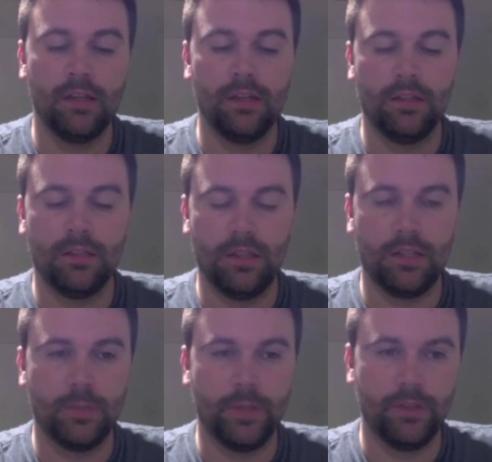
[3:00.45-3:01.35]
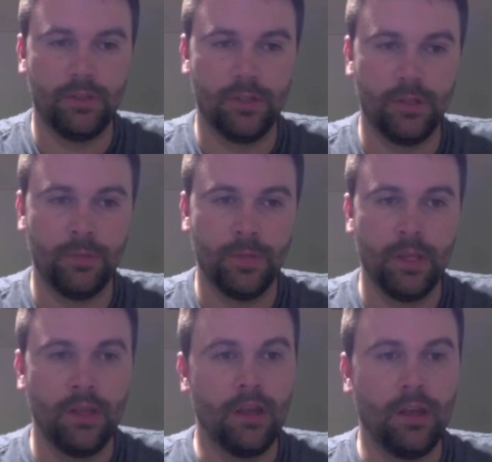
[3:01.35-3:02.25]
this next month. So,
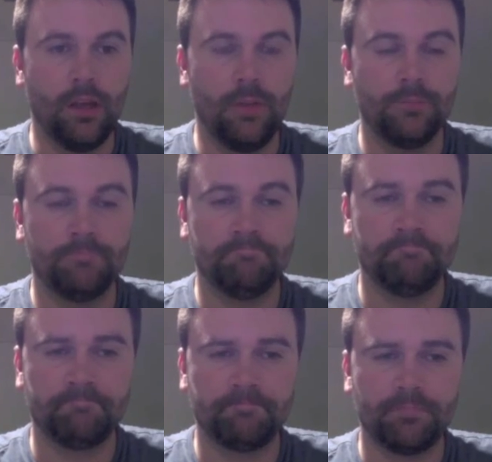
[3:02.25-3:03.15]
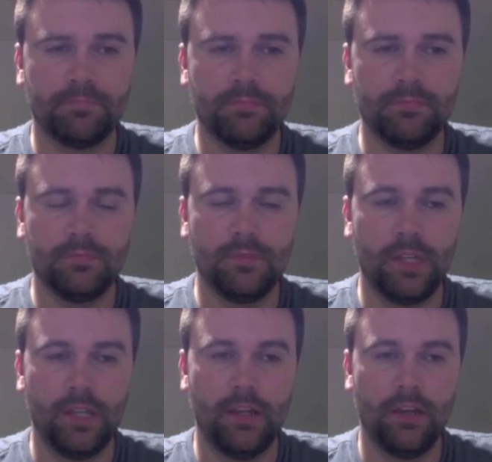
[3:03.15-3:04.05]

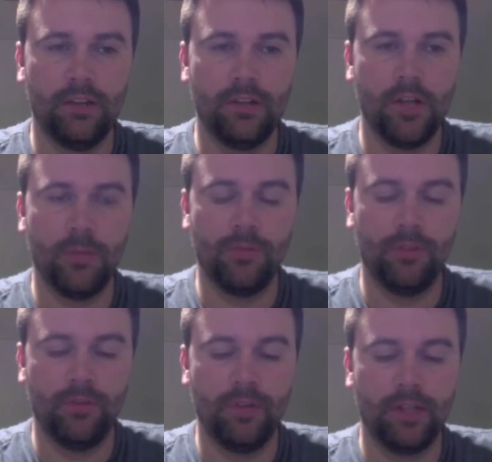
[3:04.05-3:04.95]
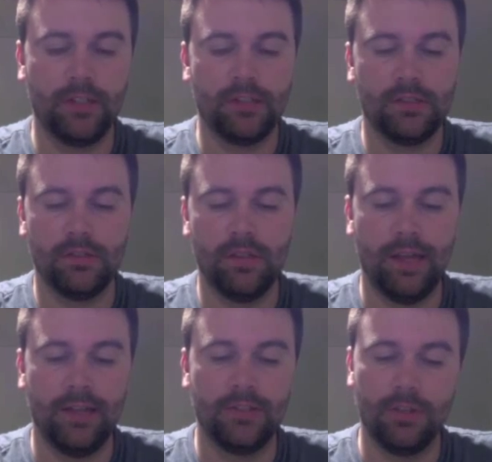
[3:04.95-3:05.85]
any other helpful advice?
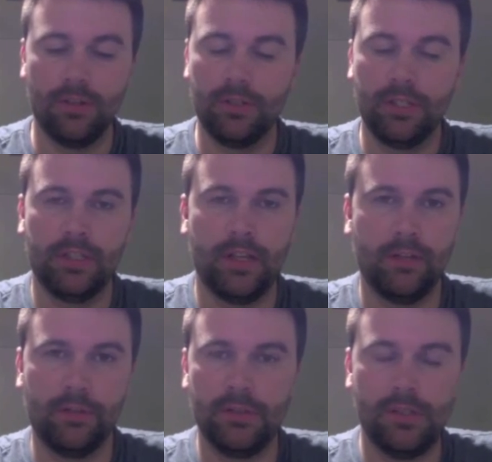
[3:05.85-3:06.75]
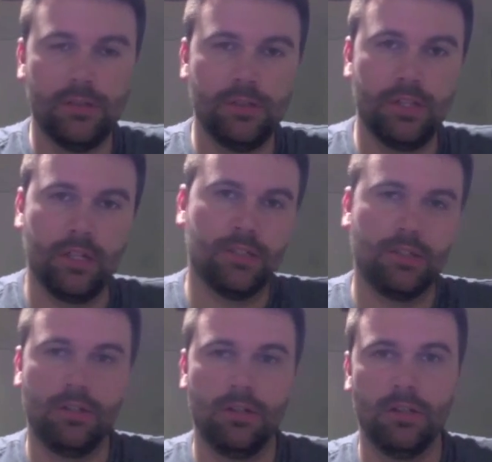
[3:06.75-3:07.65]
As always, everyone knows, get
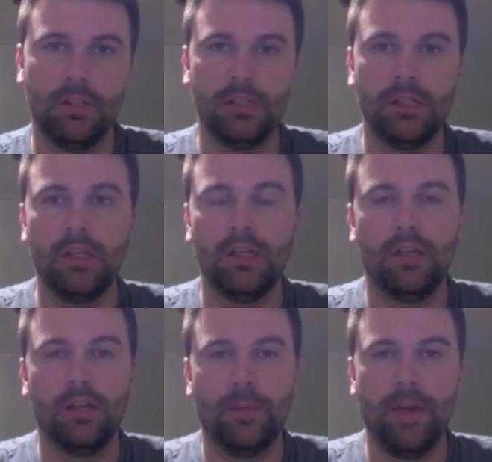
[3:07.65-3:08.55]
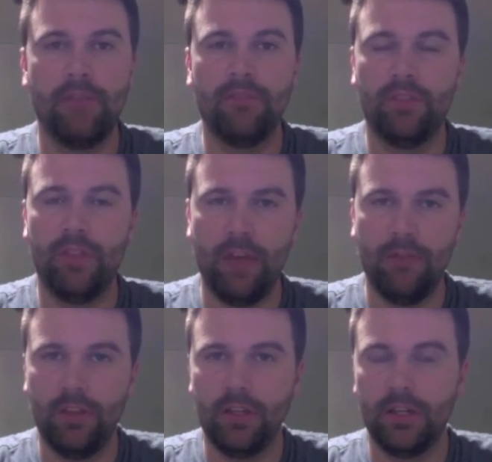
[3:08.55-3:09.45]
started early. Have
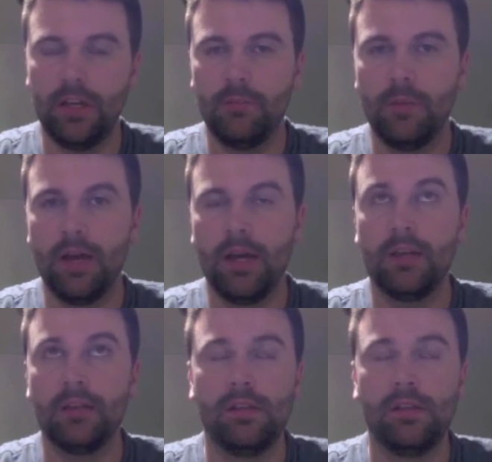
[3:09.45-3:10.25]
everything done by